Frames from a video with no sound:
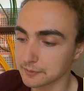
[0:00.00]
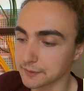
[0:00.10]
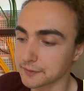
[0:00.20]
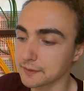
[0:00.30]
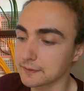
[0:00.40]
the
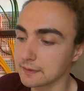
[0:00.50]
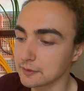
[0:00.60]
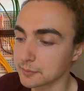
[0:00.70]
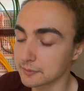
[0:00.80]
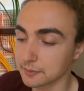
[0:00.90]

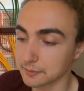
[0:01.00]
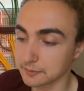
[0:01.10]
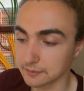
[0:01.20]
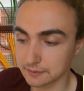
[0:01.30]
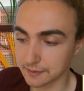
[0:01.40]
16th bit will
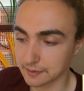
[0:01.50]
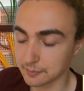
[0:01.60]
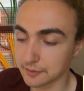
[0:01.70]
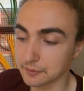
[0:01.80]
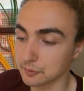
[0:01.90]
light
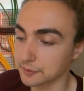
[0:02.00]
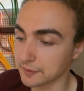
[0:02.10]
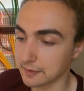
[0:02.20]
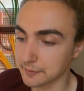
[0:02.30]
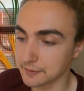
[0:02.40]
up in a normal
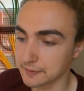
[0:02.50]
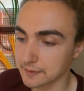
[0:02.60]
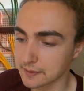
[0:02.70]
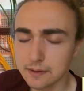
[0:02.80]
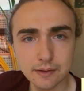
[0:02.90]
timer,
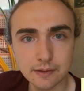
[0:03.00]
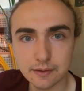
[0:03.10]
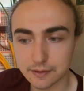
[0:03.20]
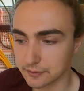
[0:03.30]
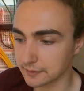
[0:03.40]

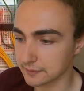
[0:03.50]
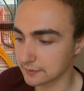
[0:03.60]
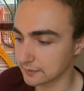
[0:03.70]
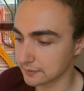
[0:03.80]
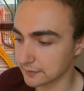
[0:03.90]
and you'll get
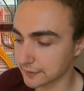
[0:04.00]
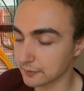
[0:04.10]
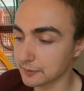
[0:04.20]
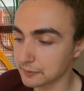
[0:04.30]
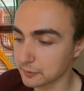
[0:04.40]

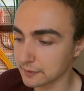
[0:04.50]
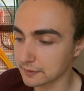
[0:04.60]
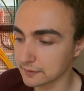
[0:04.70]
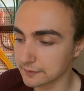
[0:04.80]
720.